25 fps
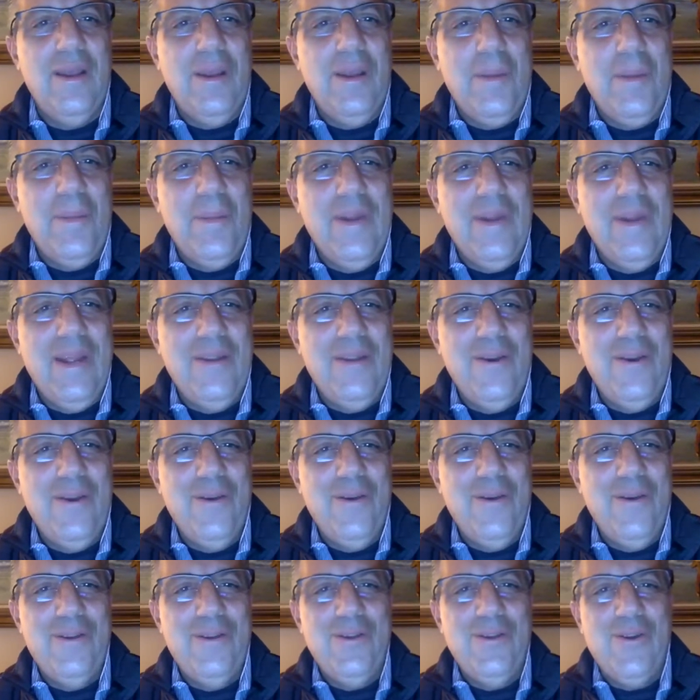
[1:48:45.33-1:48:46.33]
but I know
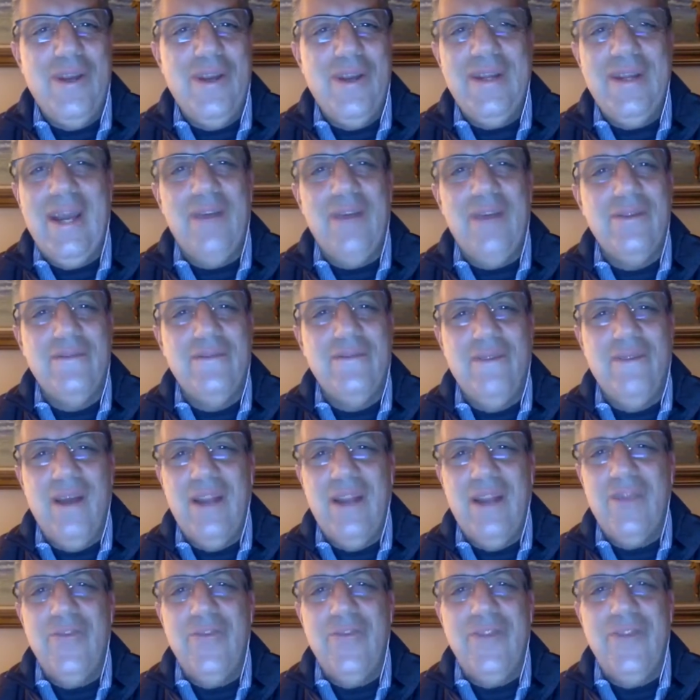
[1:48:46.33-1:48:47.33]
you joined our divine
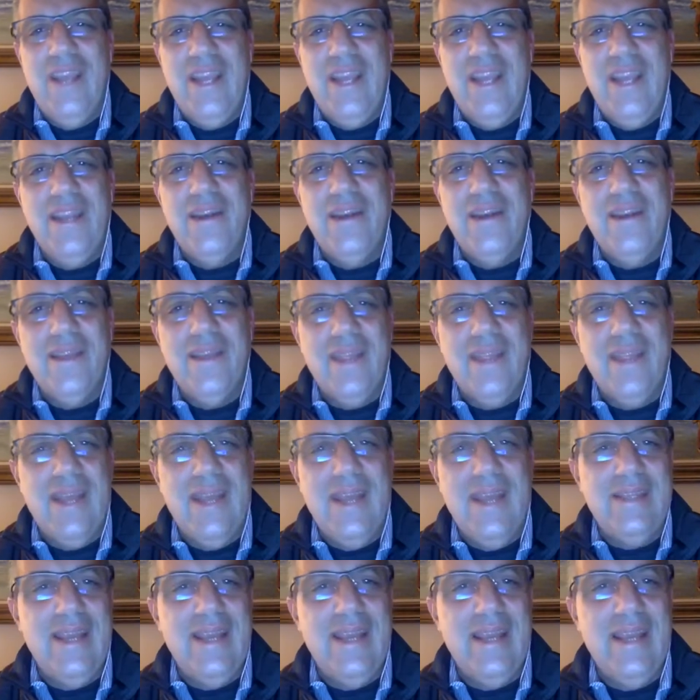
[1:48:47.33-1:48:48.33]
creator
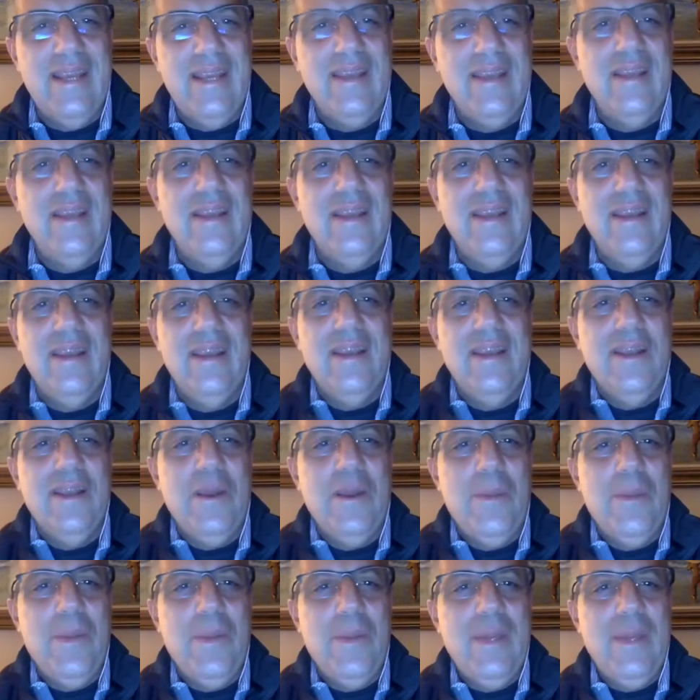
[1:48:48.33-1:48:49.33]
that day,
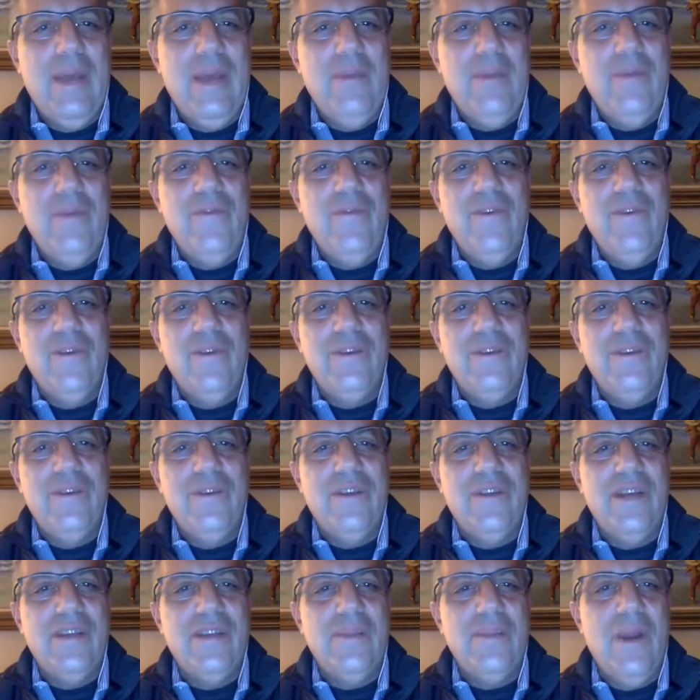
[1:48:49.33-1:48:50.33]
but not before you
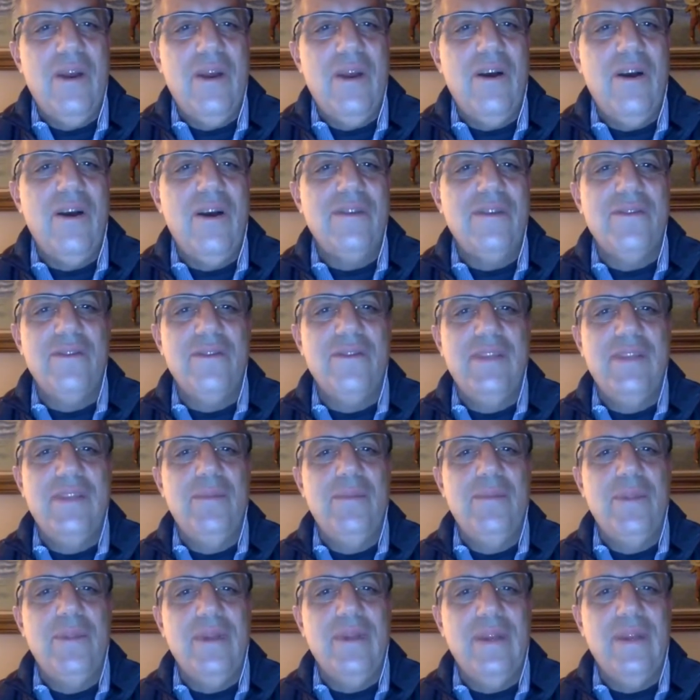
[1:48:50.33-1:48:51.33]
touched my heart so
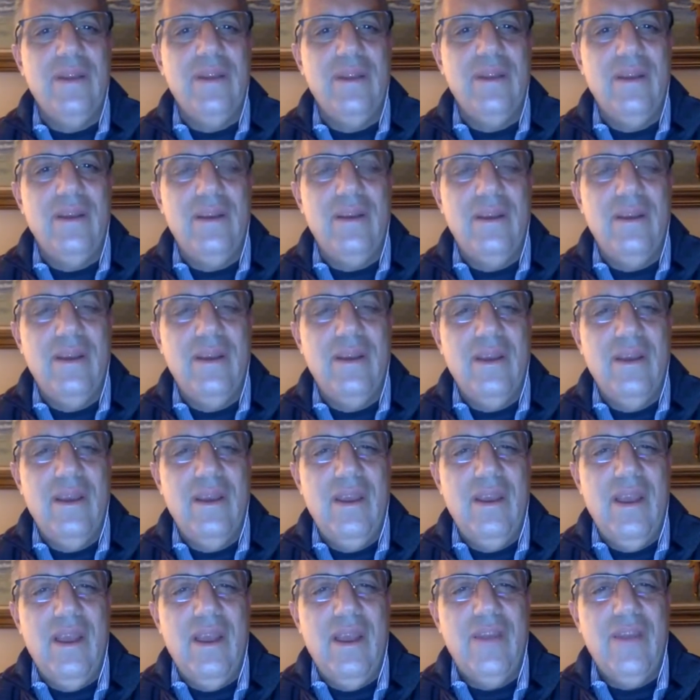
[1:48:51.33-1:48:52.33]
deeply
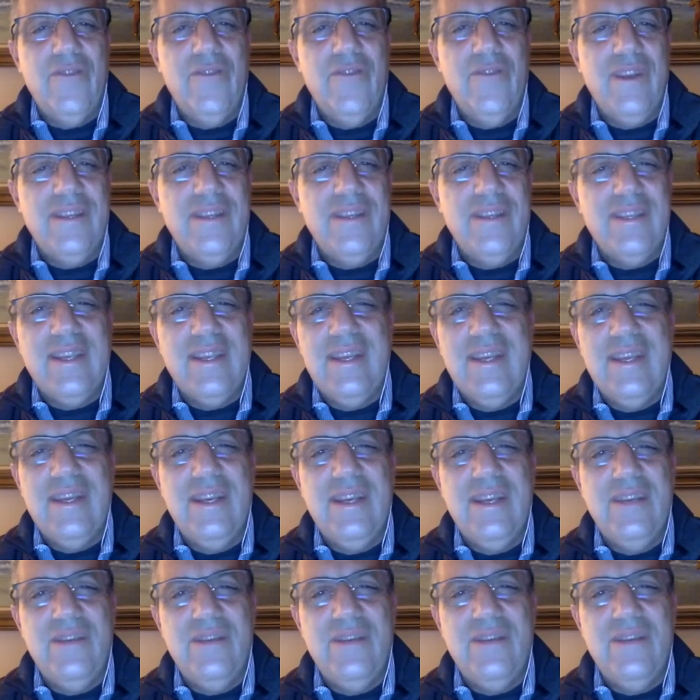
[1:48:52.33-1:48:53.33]
and caressed
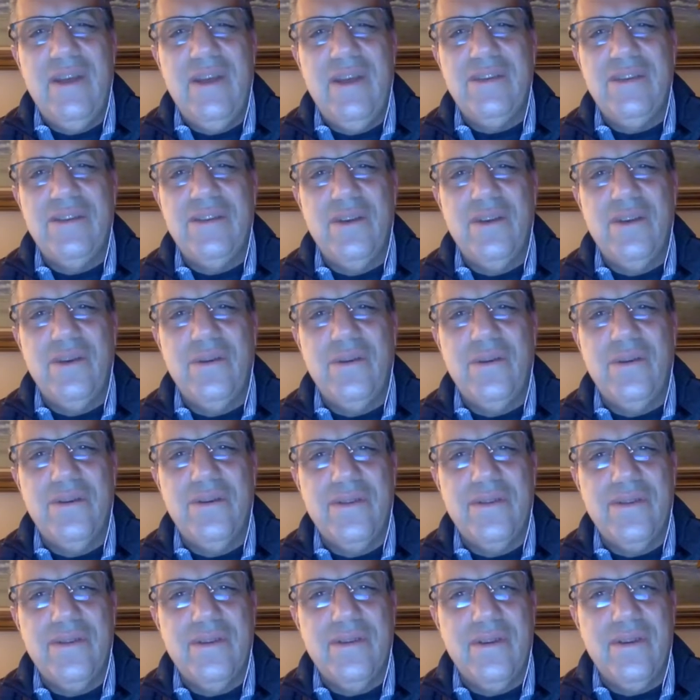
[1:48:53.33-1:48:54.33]
each of our
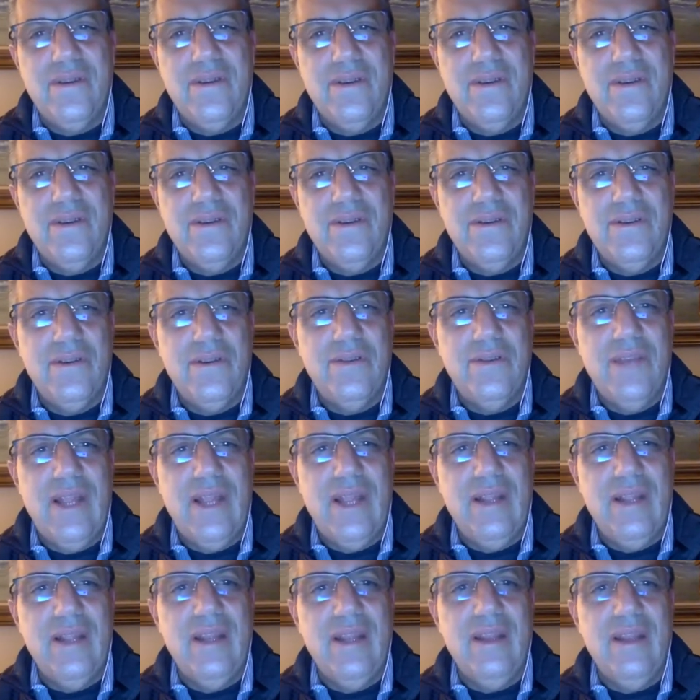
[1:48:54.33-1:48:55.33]
souls so
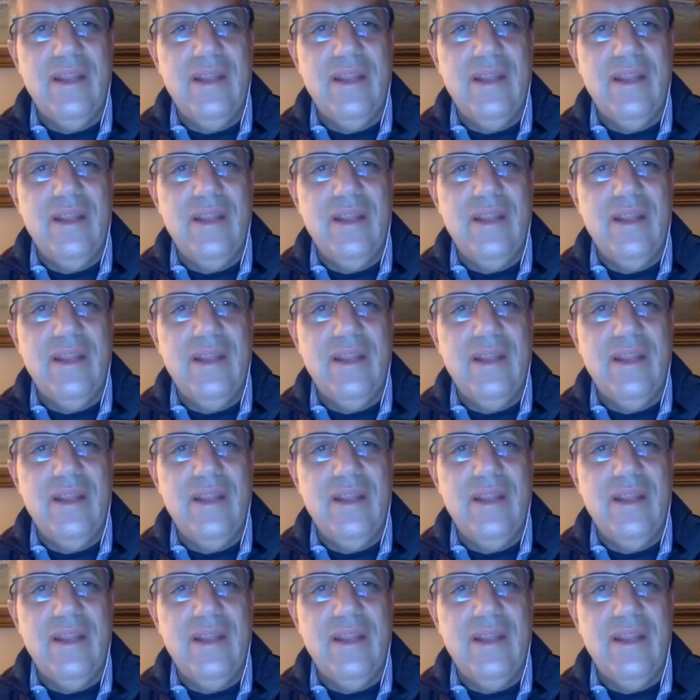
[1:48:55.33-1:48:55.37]
gently.